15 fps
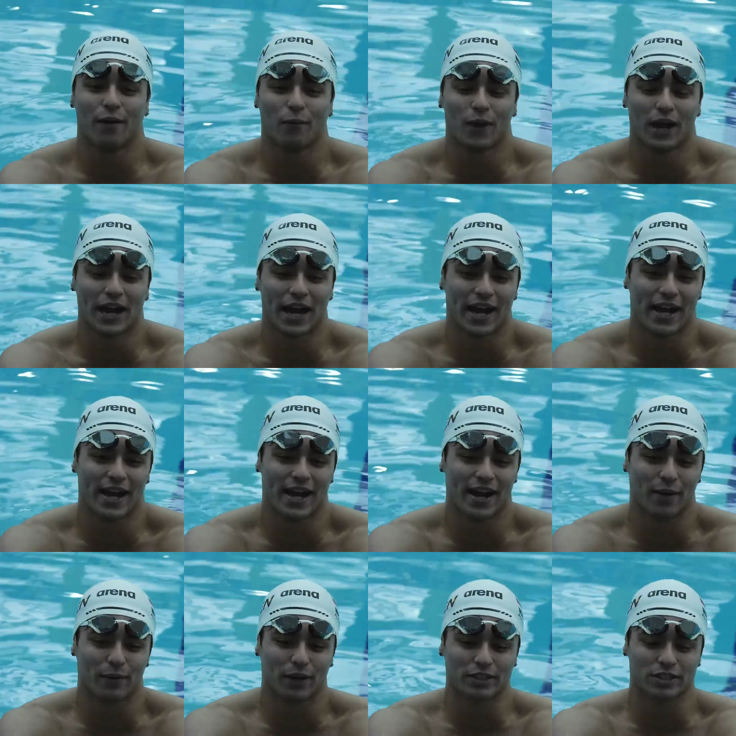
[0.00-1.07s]
When
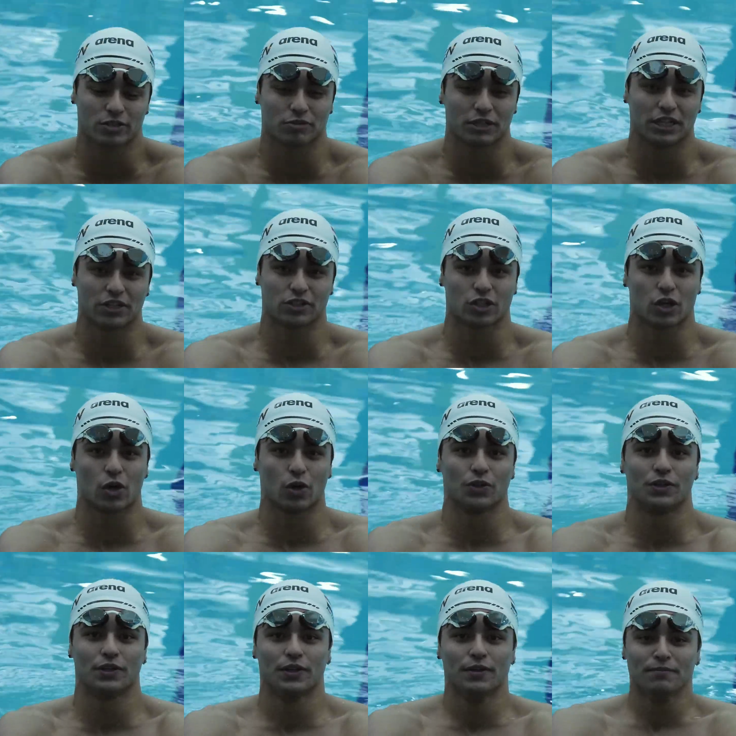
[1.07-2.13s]
I was 3 years
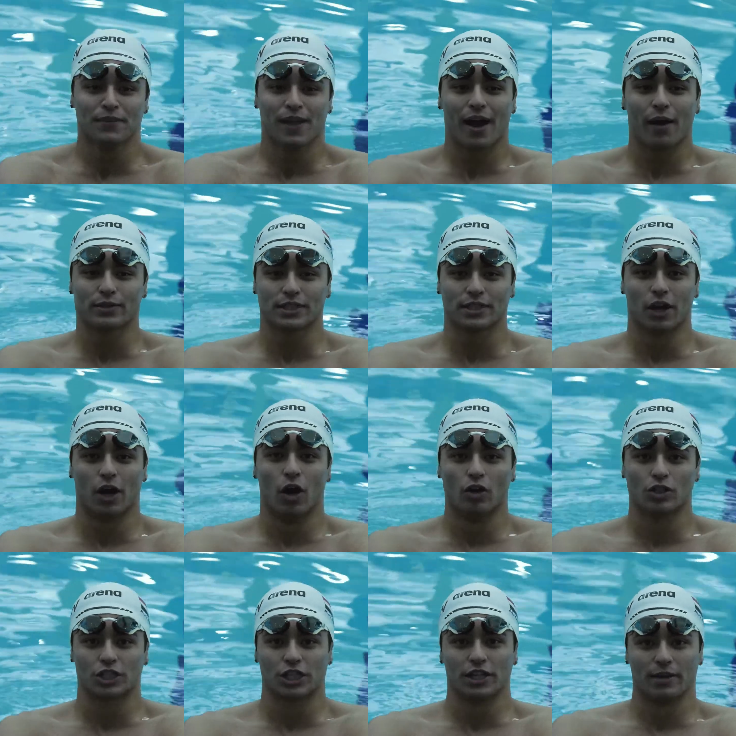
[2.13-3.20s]
old, I was in the
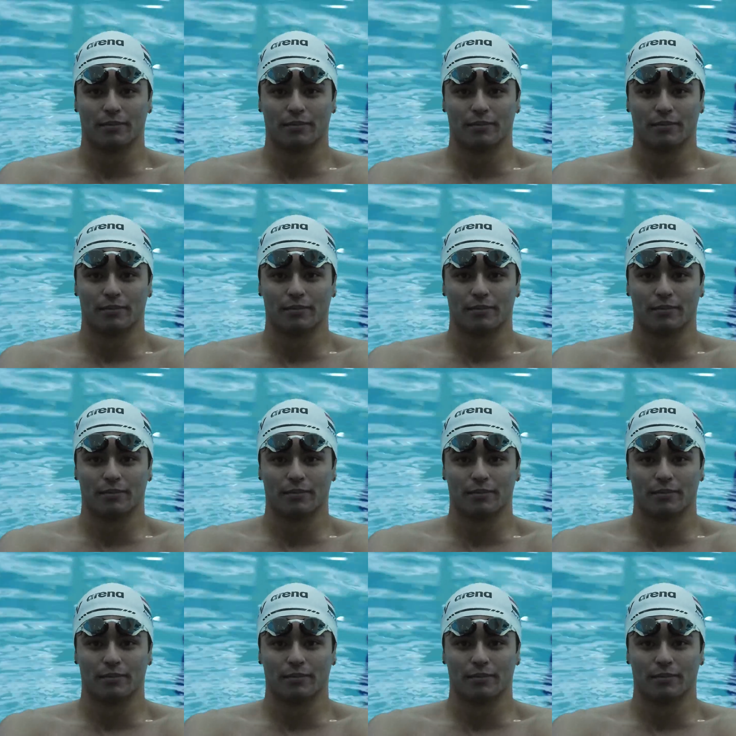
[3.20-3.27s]
ocean,